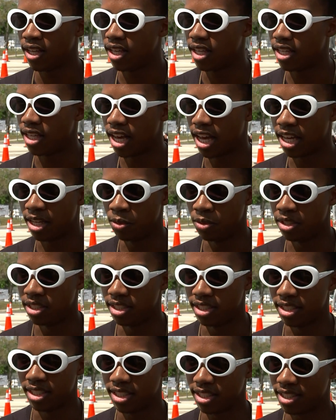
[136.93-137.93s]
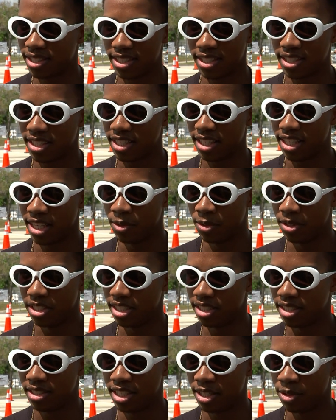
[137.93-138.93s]
Yeah, it was
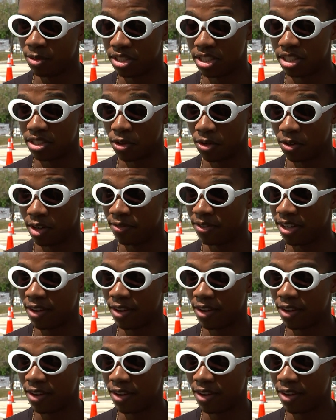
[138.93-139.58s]
horrific.